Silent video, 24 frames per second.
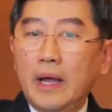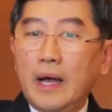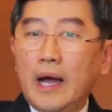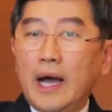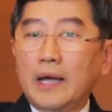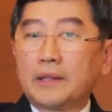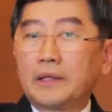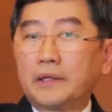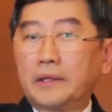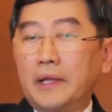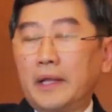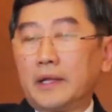
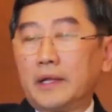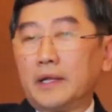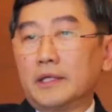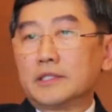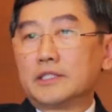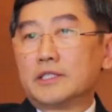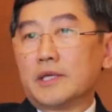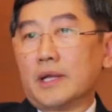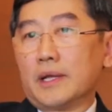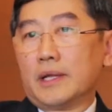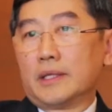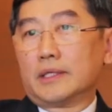Other than the
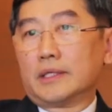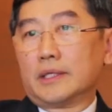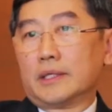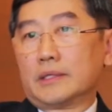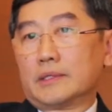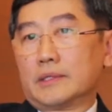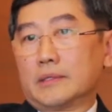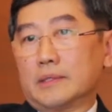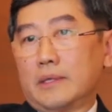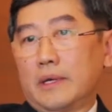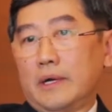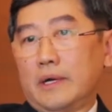
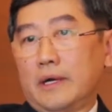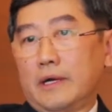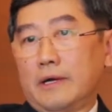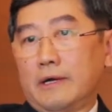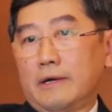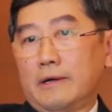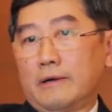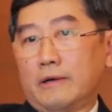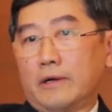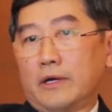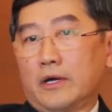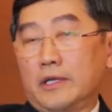genetic
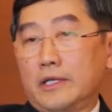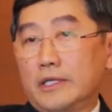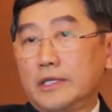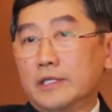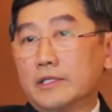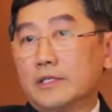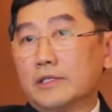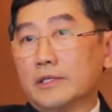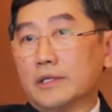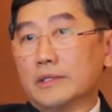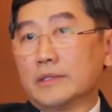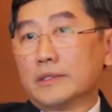
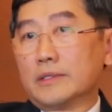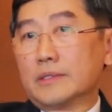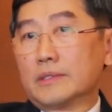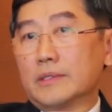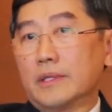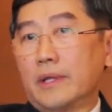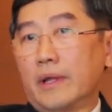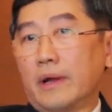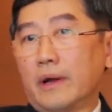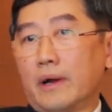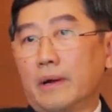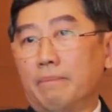conditions,
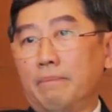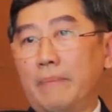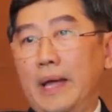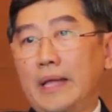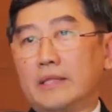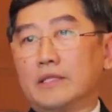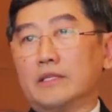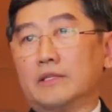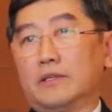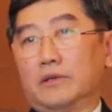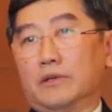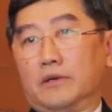there are
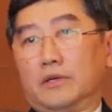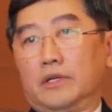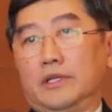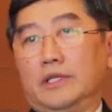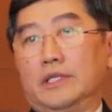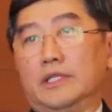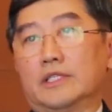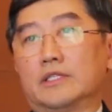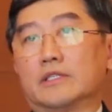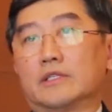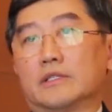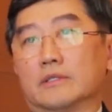maternal
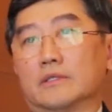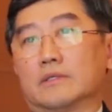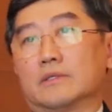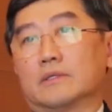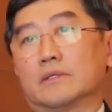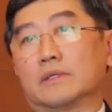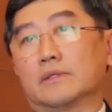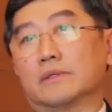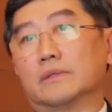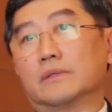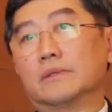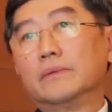conditions
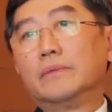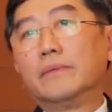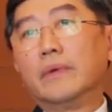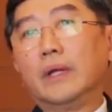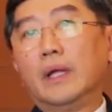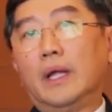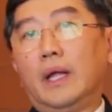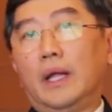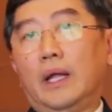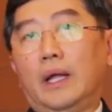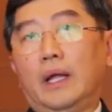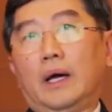too,
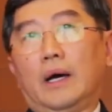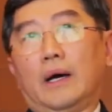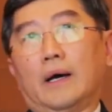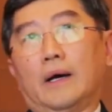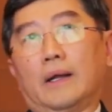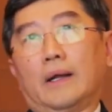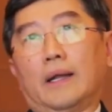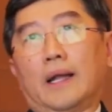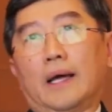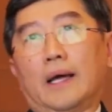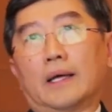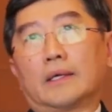
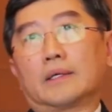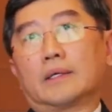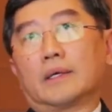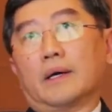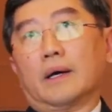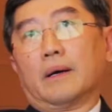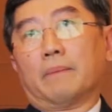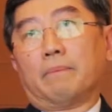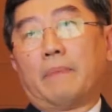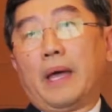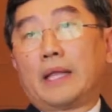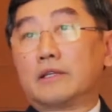like
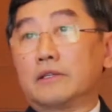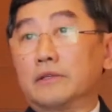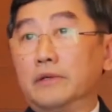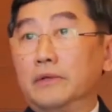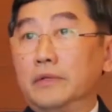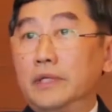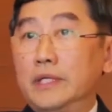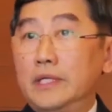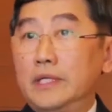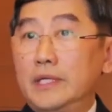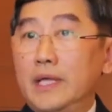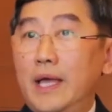
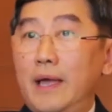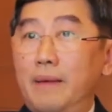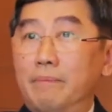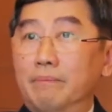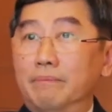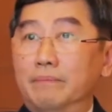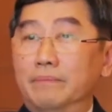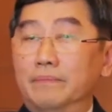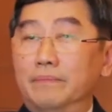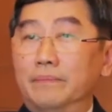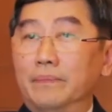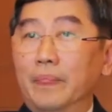maternal
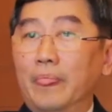DM.